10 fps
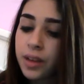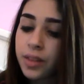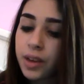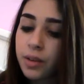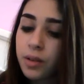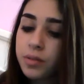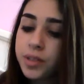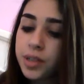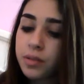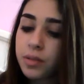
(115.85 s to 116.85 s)
The heroes,
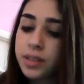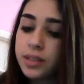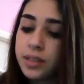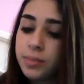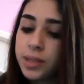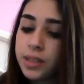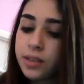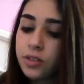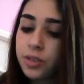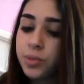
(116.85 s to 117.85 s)
heroines, demons,
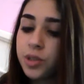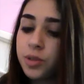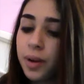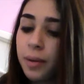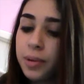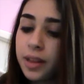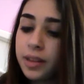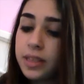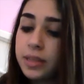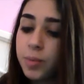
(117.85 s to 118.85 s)
and dreamers who
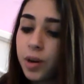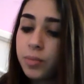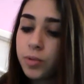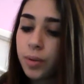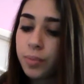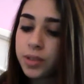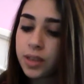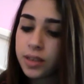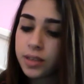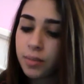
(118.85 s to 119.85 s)
populate these poems
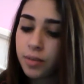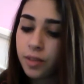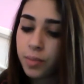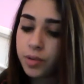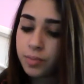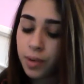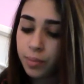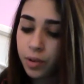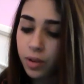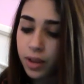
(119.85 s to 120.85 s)
represent some of the most
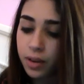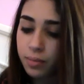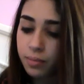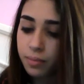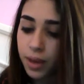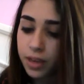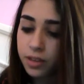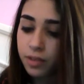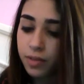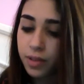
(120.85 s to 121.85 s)
memorable and
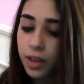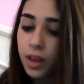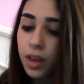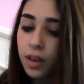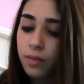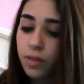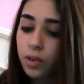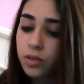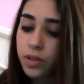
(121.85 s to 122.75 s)
imaginatively evoked